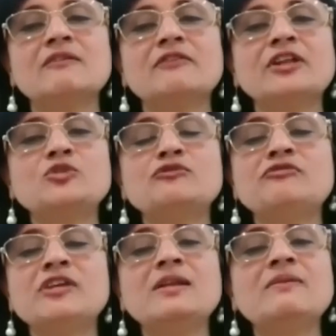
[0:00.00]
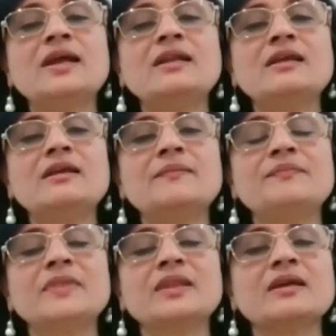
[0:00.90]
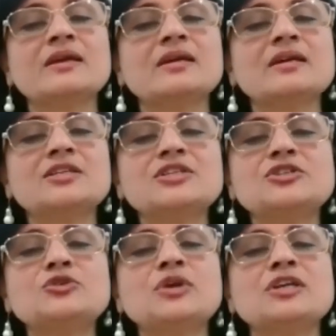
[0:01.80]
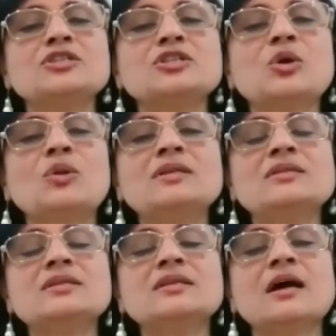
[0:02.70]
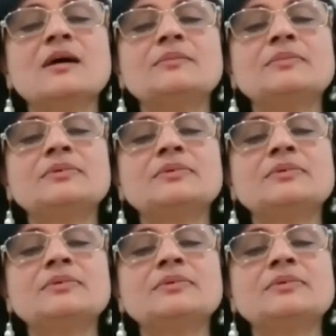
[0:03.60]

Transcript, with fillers: when you feel ready, you can slowly sit up.